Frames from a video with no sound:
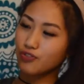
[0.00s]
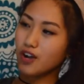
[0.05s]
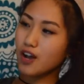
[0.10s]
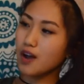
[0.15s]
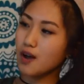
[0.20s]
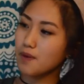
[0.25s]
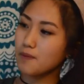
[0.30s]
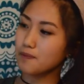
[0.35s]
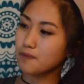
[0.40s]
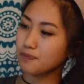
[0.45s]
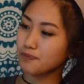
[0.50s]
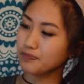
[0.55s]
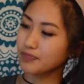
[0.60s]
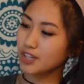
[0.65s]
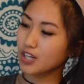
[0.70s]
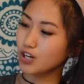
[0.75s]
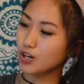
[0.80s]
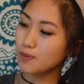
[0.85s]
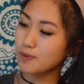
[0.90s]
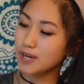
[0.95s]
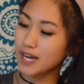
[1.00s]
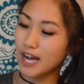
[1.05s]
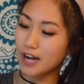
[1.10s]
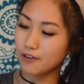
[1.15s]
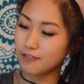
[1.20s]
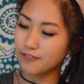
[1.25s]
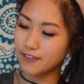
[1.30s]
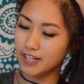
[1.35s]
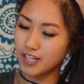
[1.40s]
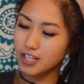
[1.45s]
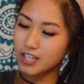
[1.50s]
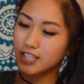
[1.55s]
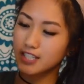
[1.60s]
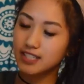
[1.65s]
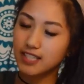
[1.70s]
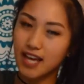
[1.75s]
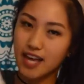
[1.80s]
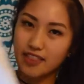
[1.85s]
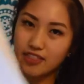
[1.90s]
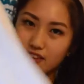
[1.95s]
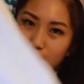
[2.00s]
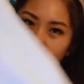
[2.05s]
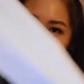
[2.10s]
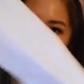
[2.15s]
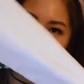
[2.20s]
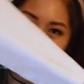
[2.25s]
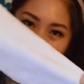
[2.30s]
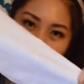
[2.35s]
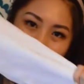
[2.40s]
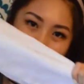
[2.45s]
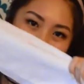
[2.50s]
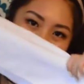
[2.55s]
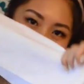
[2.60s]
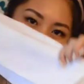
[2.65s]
from Urban Outfitters, and they're just